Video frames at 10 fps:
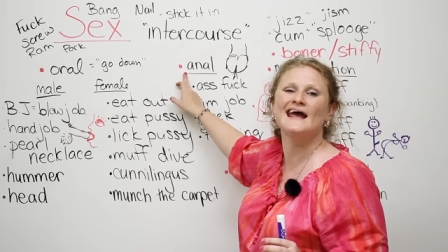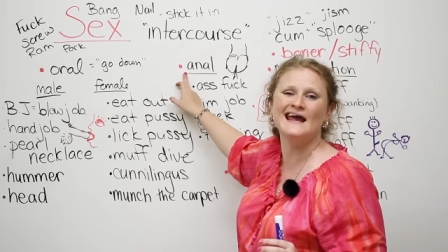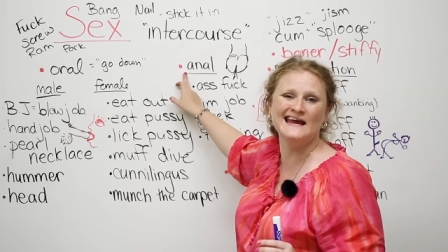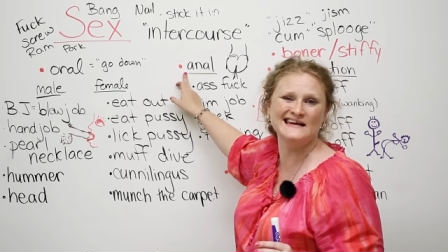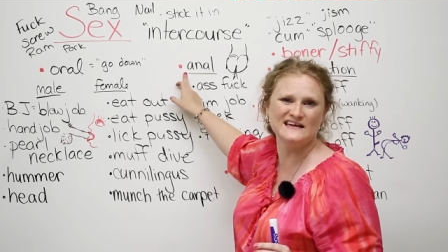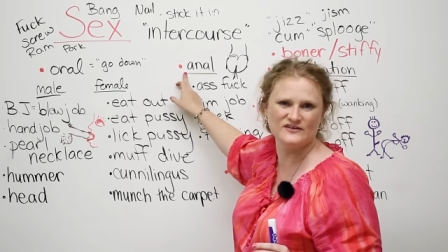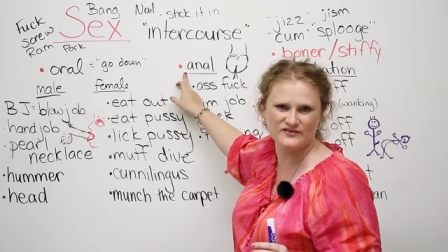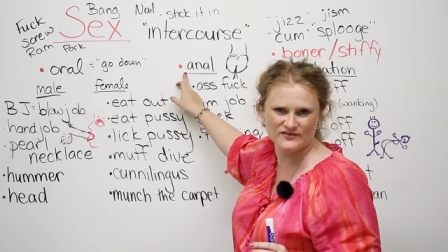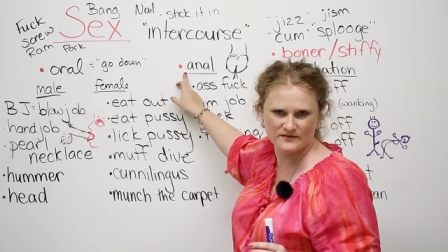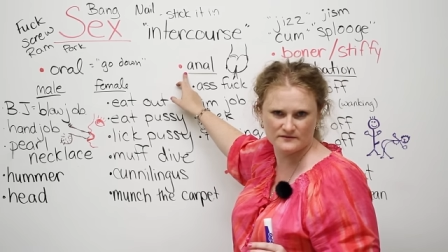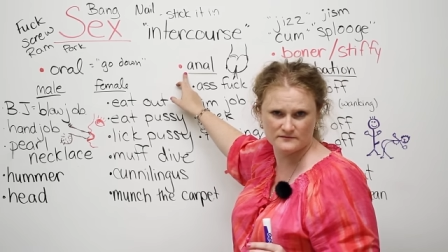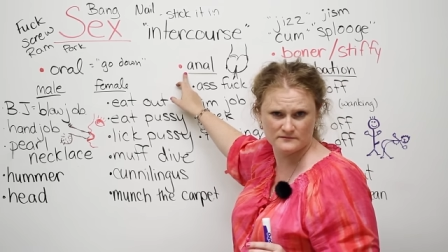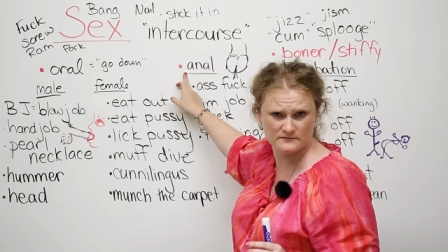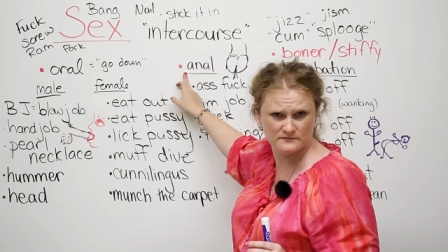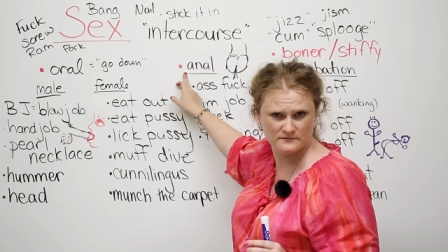anus.
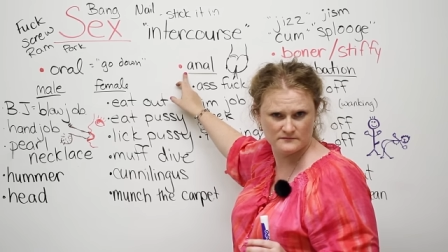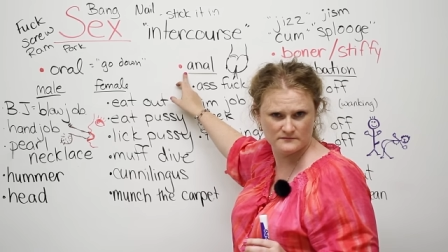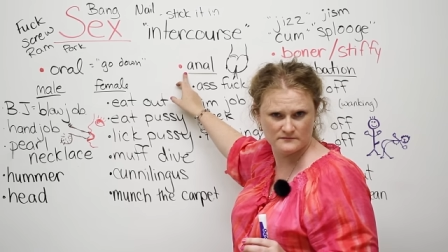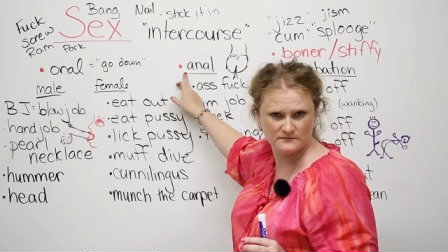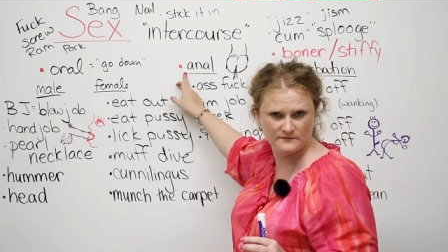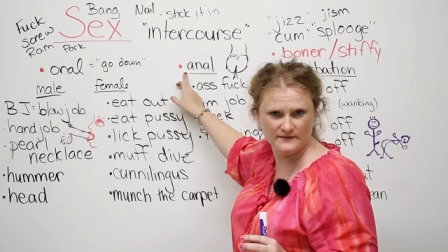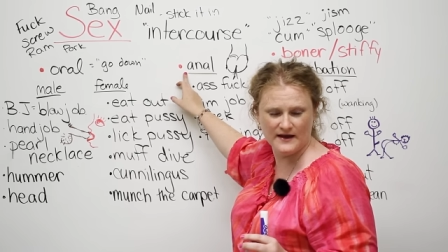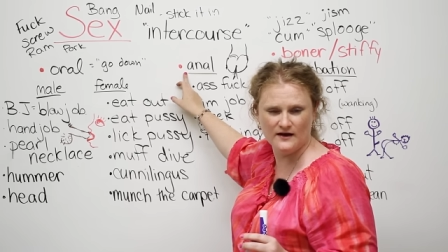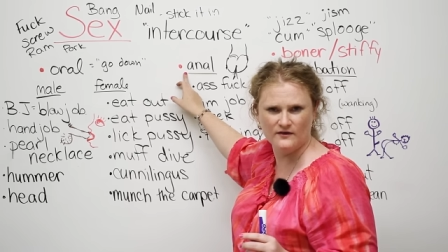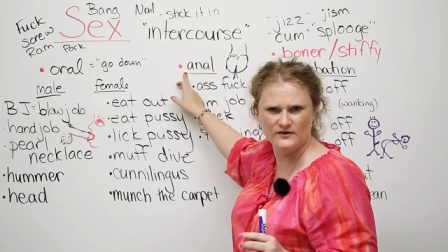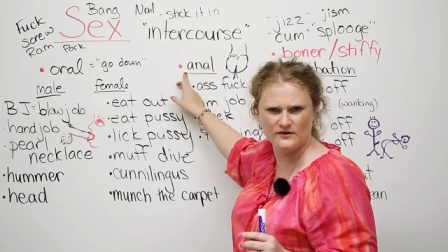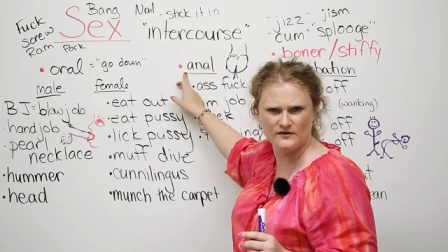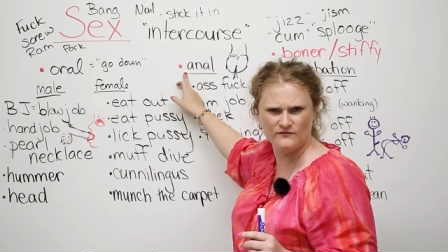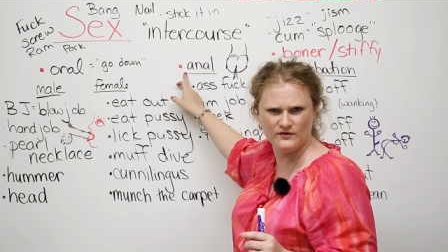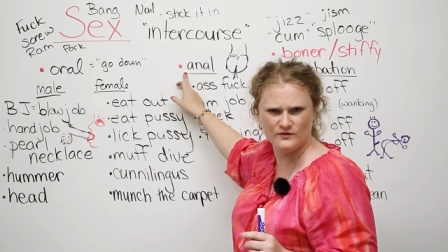Now you're
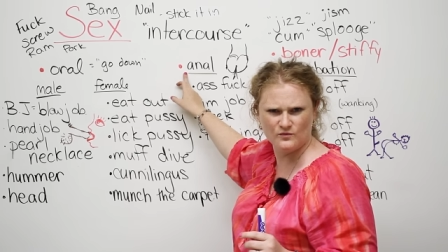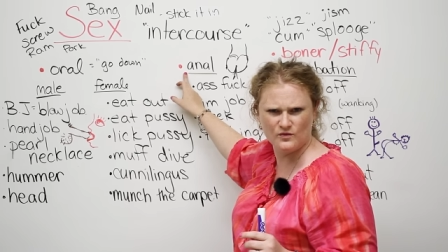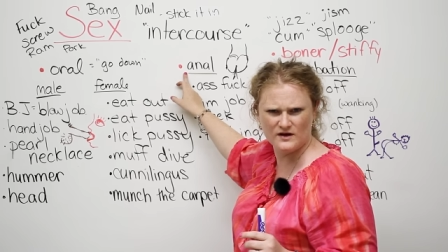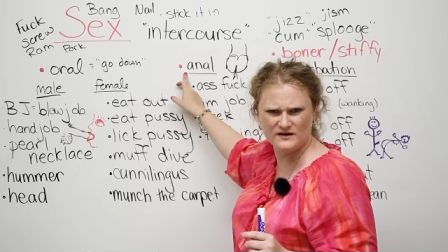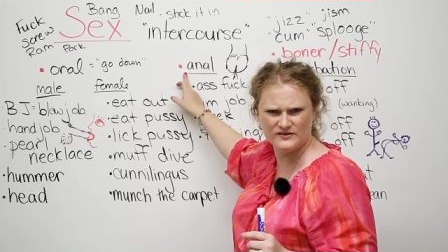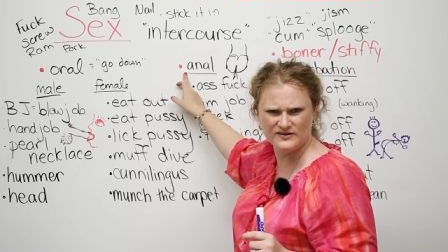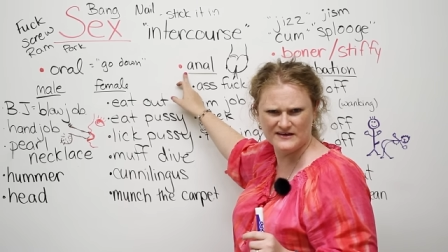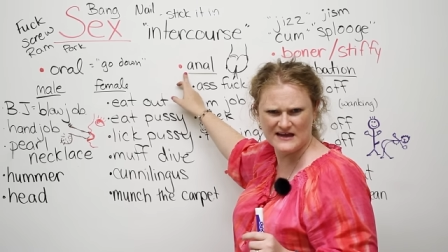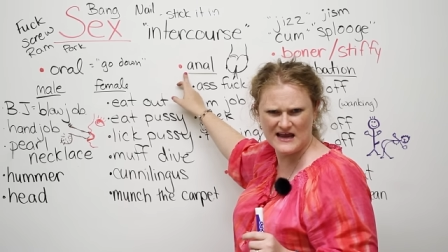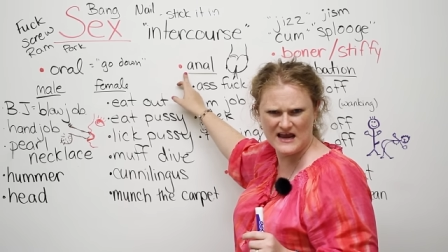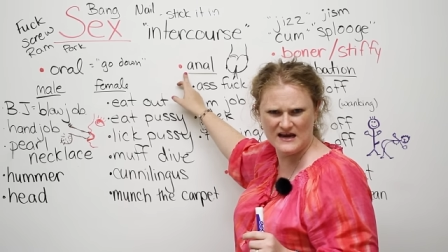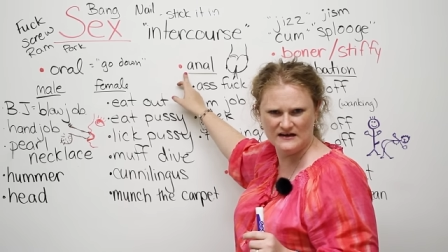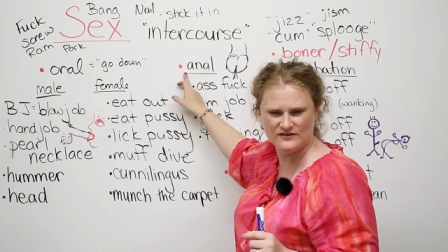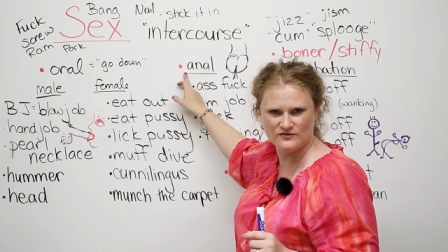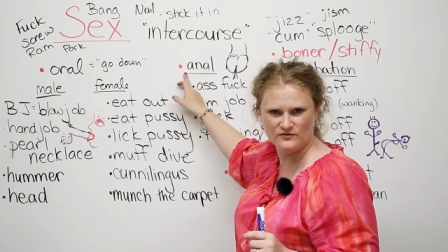confused. What is an
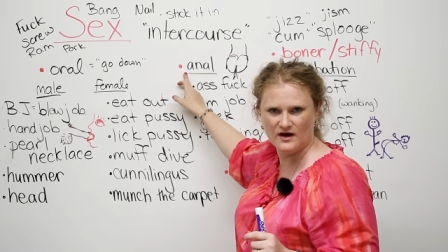anus,